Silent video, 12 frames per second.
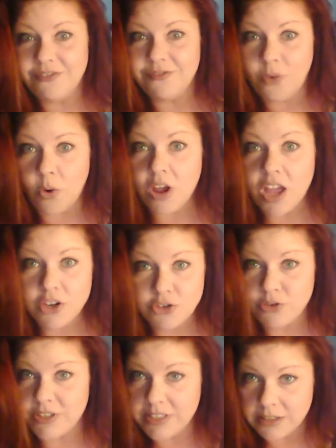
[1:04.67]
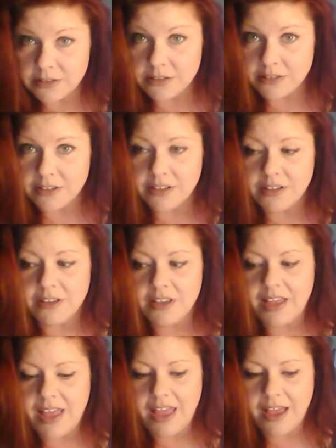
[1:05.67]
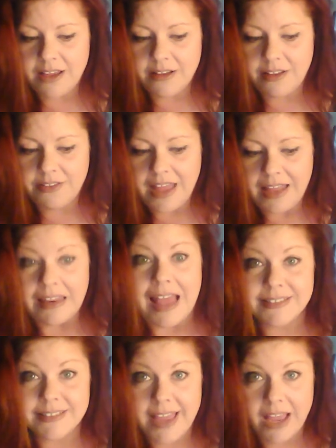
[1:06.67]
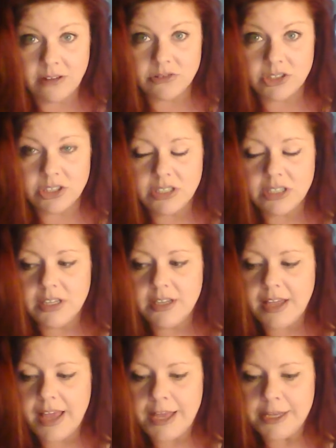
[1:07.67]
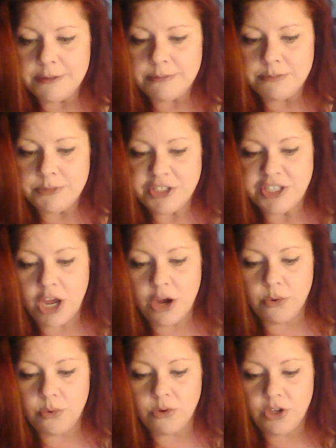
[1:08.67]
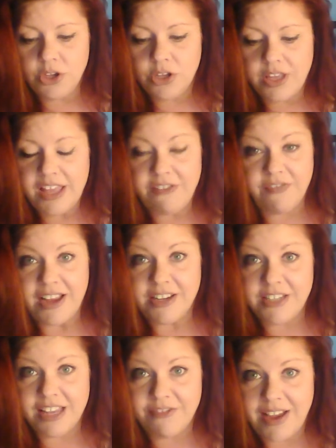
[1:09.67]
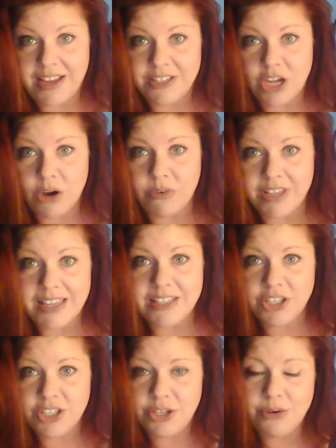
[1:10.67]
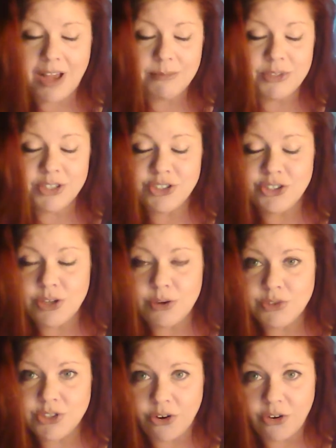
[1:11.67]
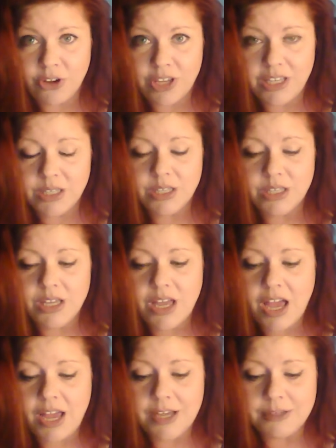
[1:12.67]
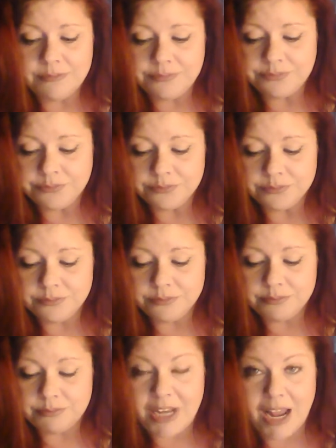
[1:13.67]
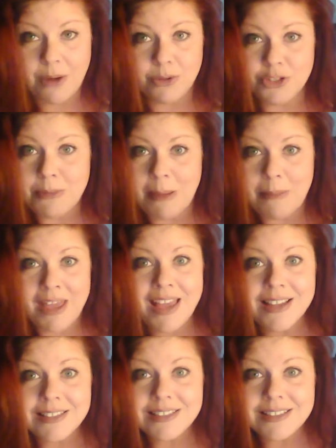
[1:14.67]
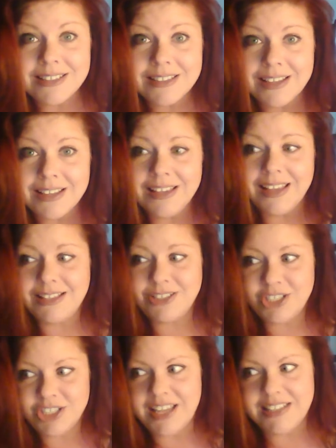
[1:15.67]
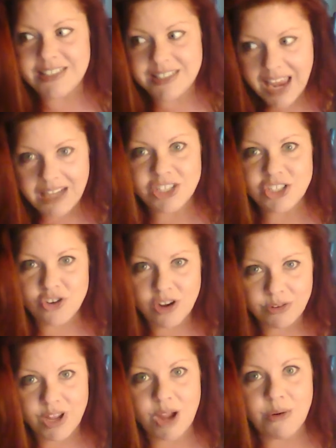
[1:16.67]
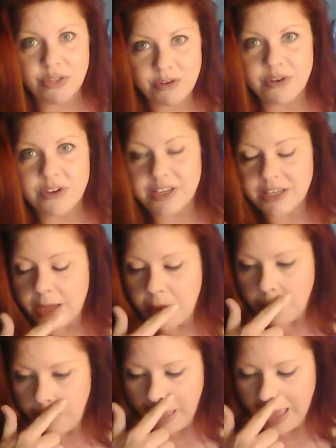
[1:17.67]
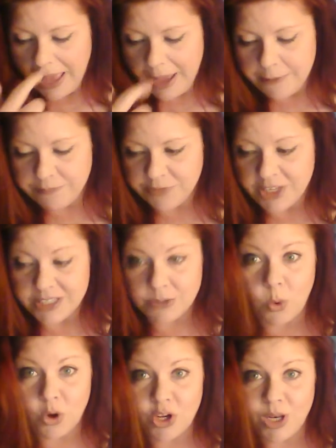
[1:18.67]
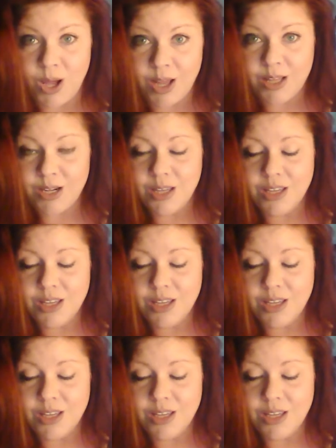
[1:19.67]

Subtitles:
400 at last count. So if I don't get to you, I'm so sorry. But I will do my best. It's a daily struggle going through it, because I work a lot.